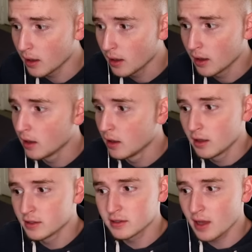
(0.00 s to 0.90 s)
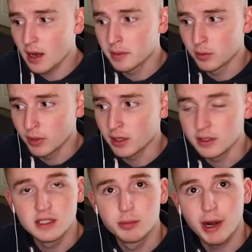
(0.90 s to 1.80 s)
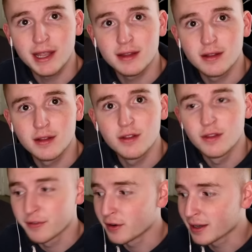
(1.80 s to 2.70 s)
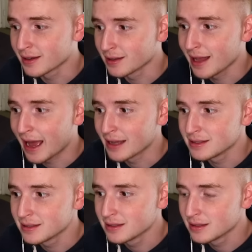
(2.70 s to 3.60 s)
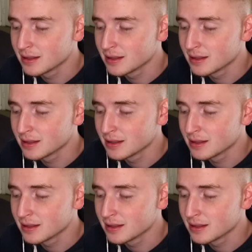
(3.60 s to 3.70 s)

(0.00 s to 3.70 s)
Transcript: this has got to be real. He's breaking the freaking glass.